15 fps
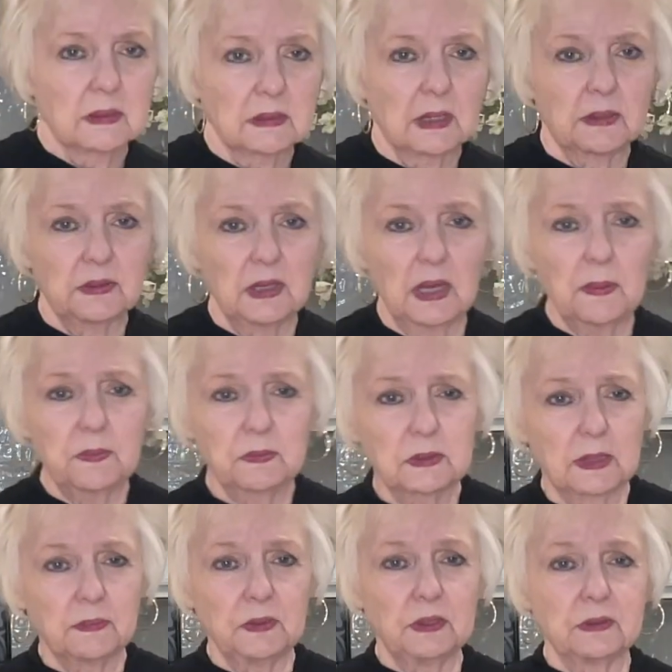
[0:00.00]
Now the apples
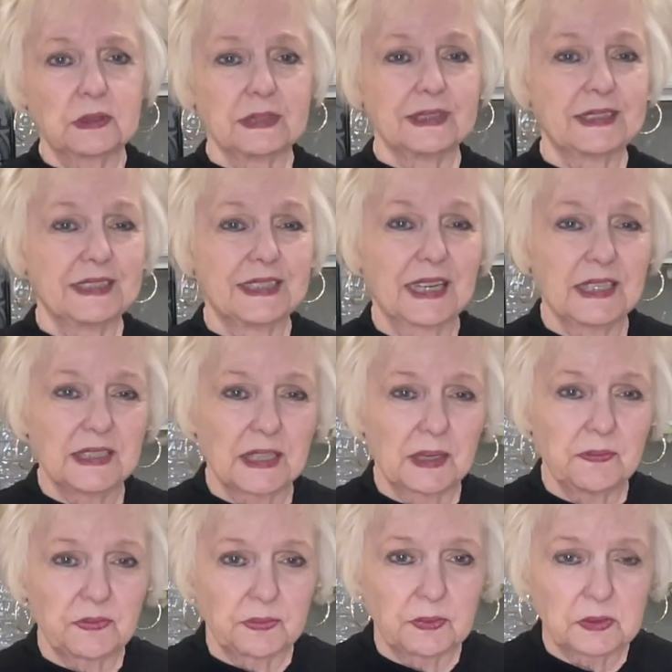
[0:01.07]
I'm using today came
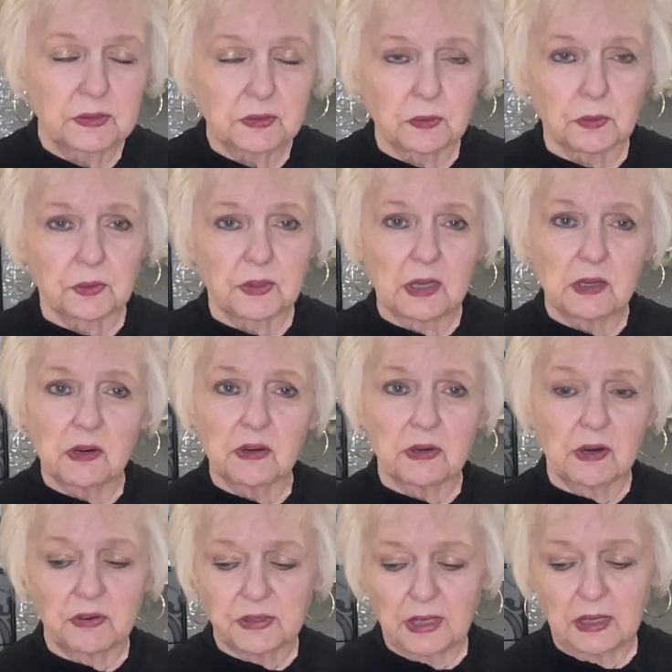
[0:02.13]
from the store. They are
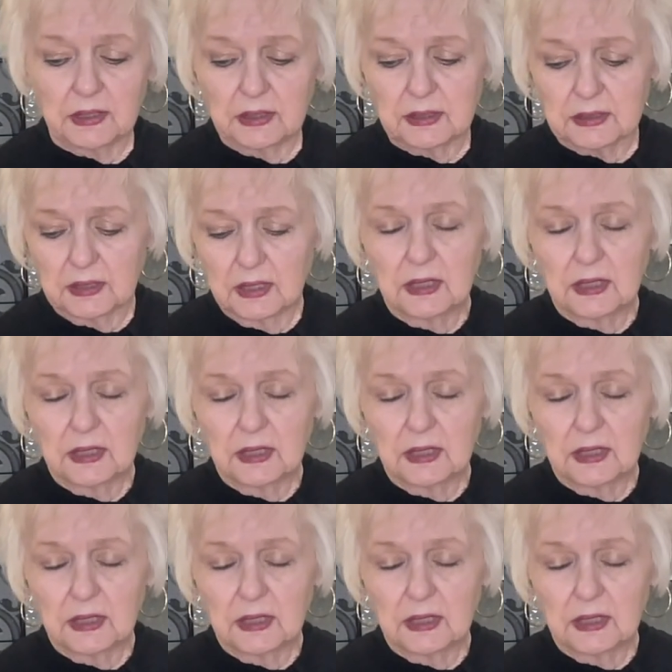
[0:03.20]
organic.